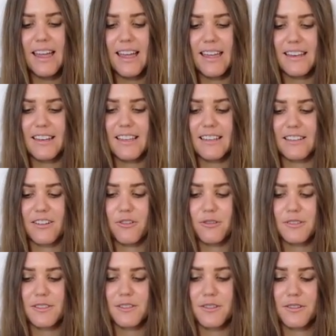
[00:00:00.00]
and it
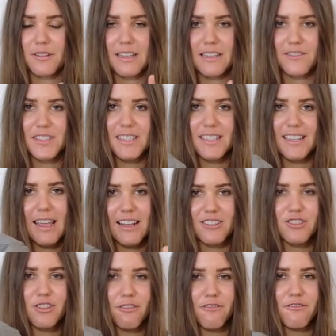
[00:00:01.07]
also gives it
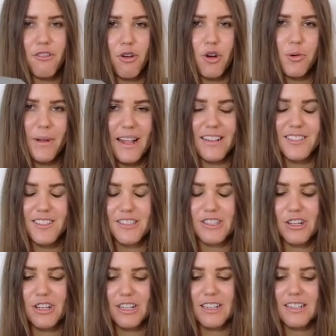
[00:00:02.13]
extra form and
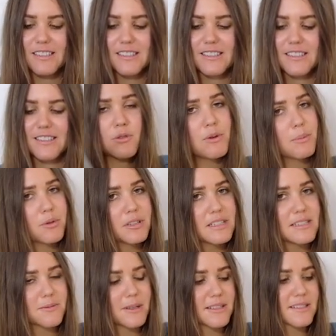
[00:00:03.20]
sturdiness. We put
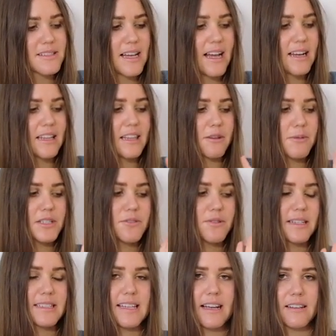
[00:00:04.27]
this one aside and then we do
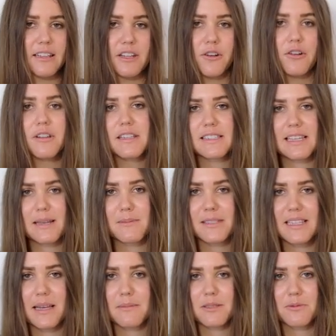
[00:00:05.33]
exactly all the same
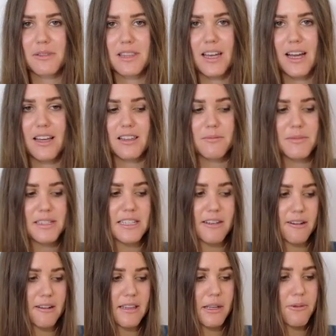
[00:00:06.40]
steps with the other
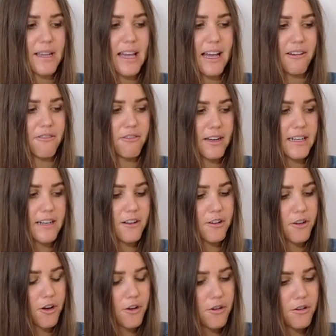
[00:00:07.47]
material that we have ready to
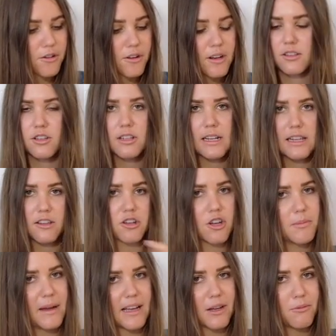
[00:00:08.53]
go. You can either
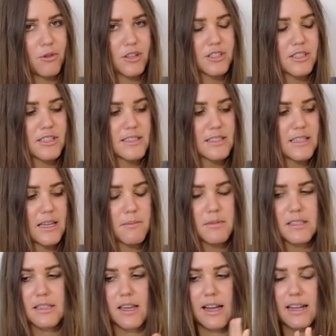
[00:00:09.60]
go back and watch the
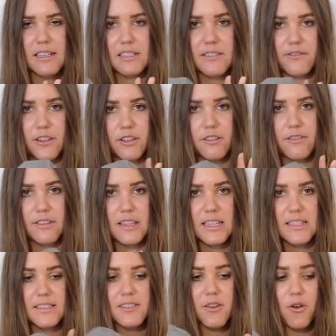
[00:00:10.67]
steps that I just followed for
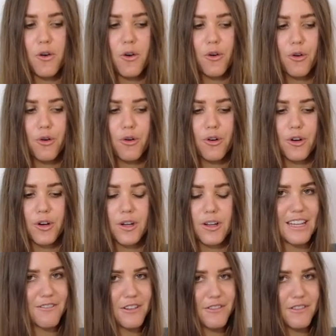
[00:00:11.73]
this or
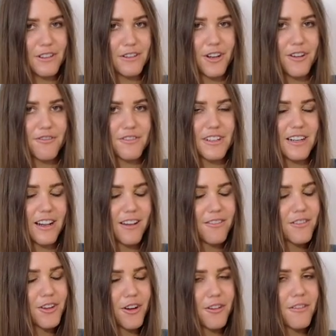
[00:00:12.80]
if you feel confident
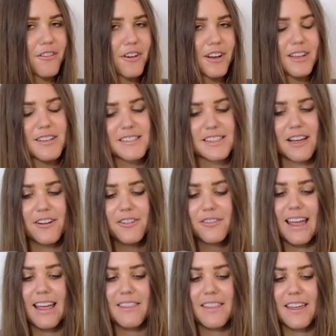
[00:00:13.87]
enough, go for it yourself.
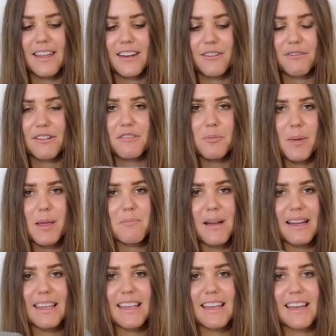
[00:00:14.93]
And then we will meet
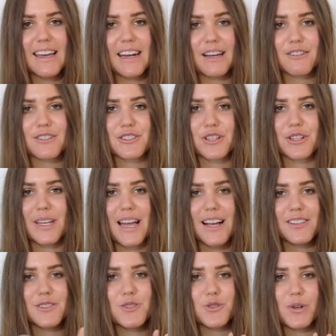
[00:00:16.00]
back here and I will show you
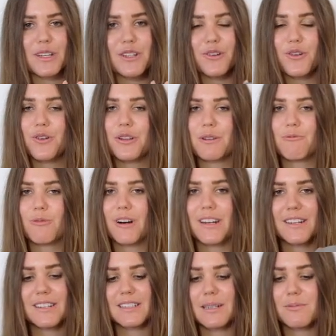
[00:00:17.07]
how to join it all in
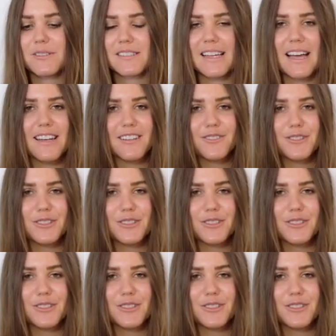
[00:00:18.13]
one double-sided